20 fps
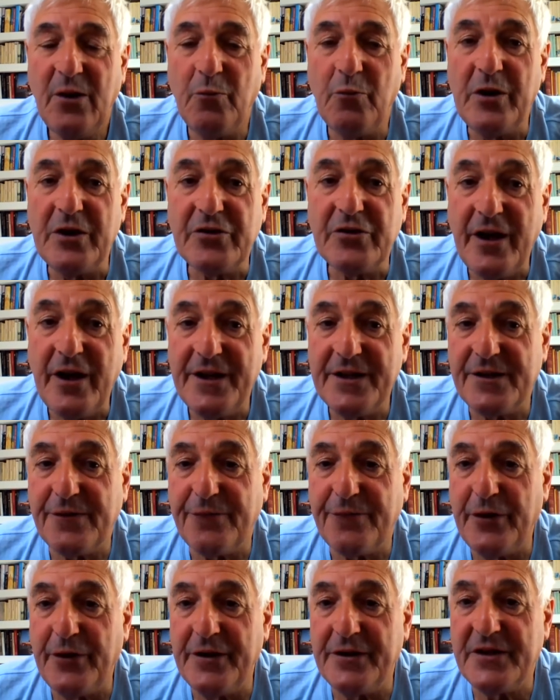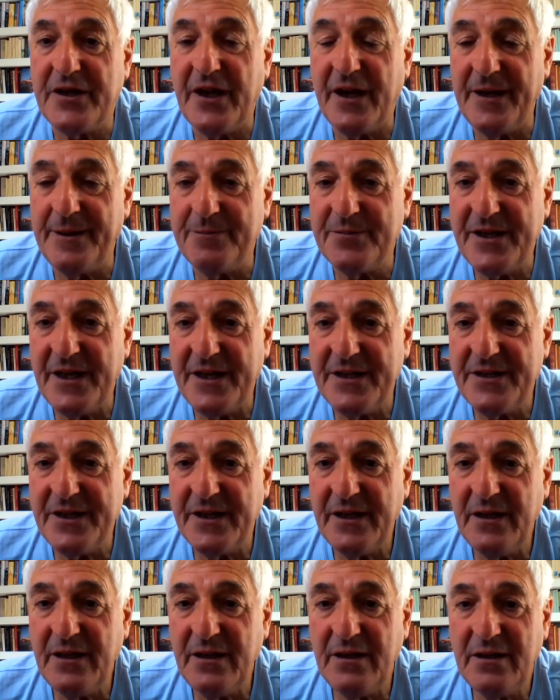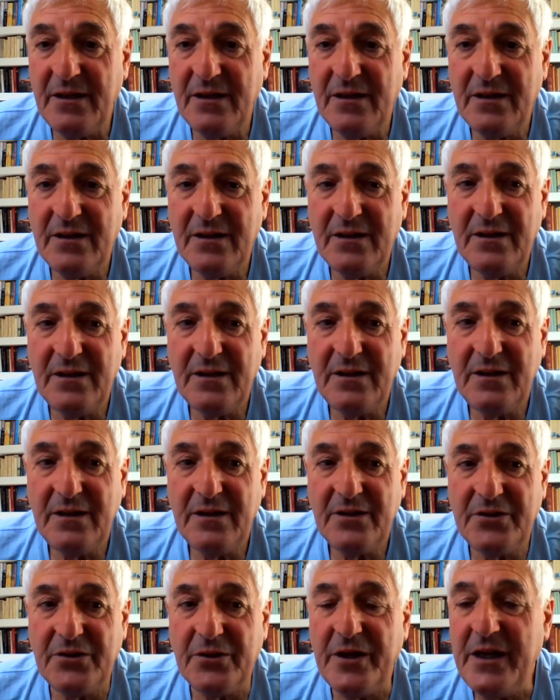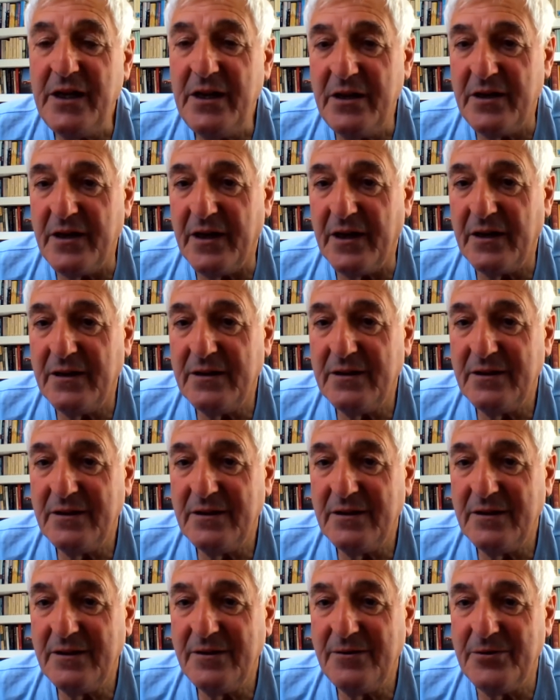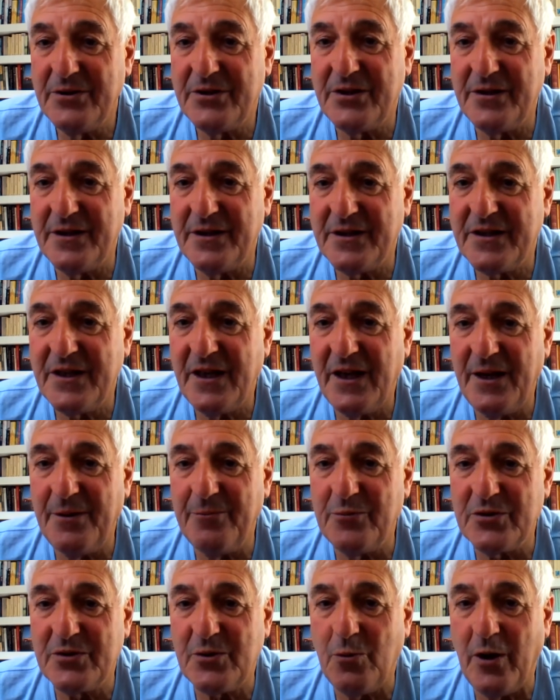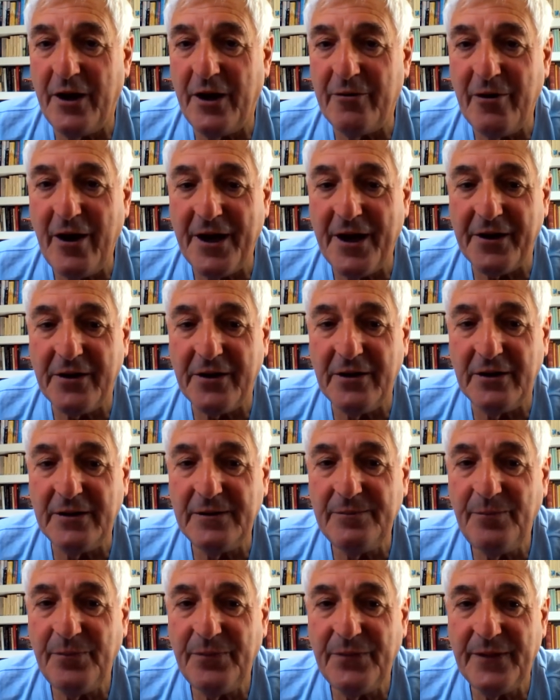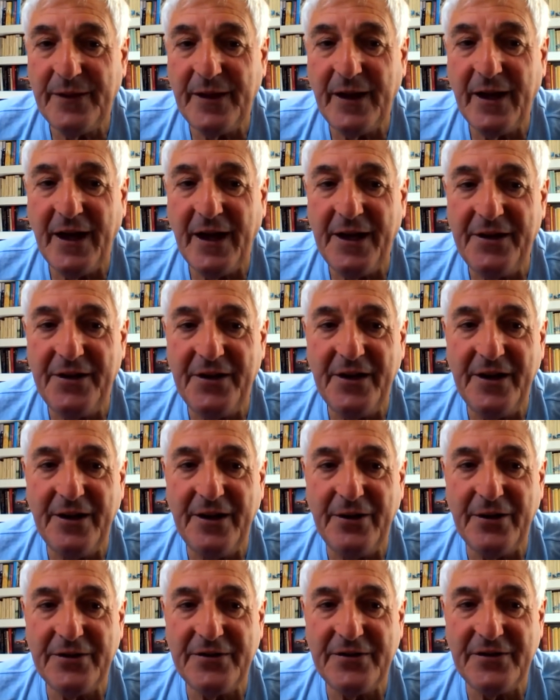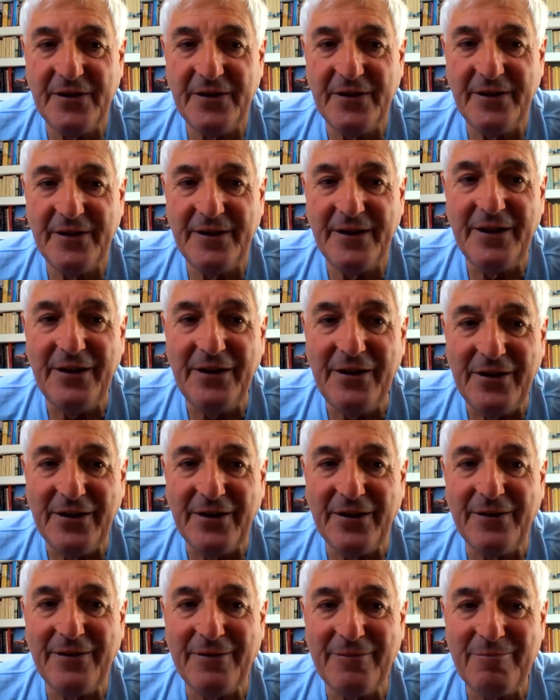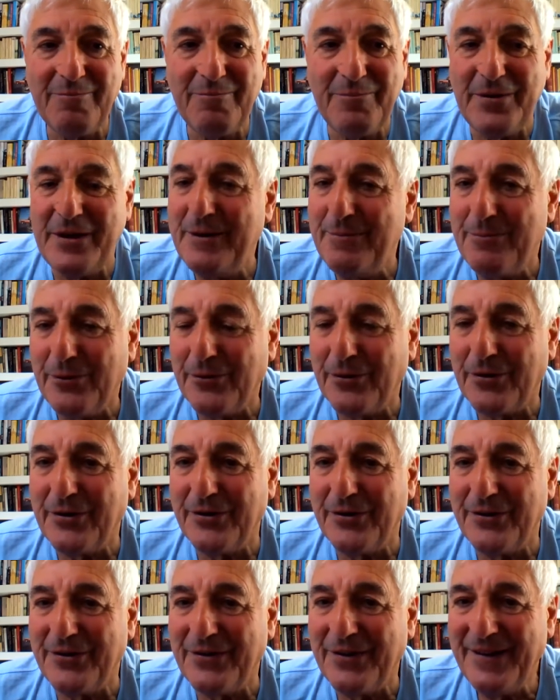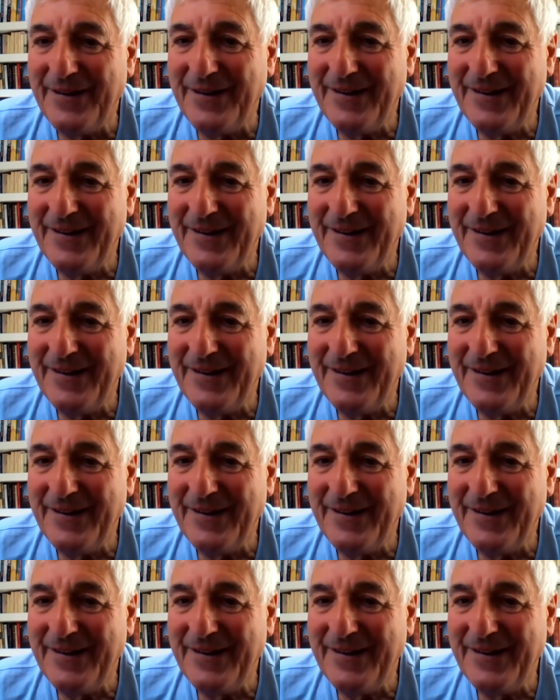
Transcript: We transferred typesetting to India, which at the time was quite radical. The idea that Indian people could